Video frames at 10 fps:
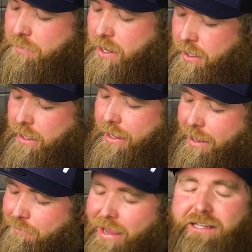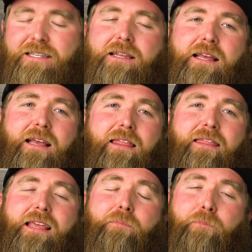me, it makes it
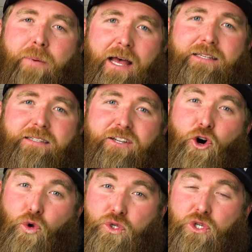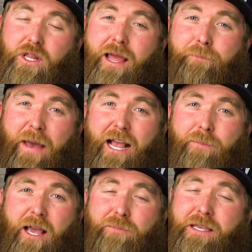the best ultralight
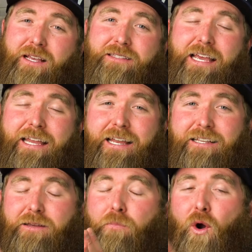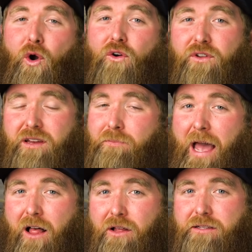backpack, because it is a perfect
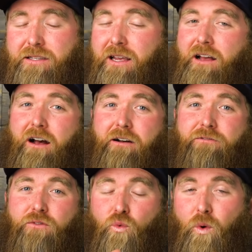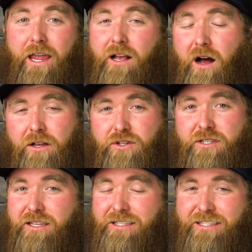balance of weight
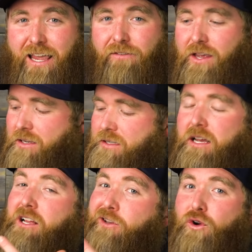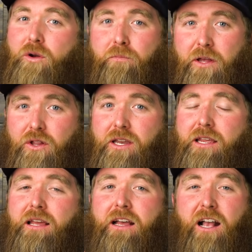conscious savings,
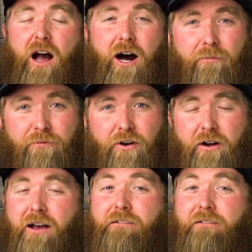durability, comfort,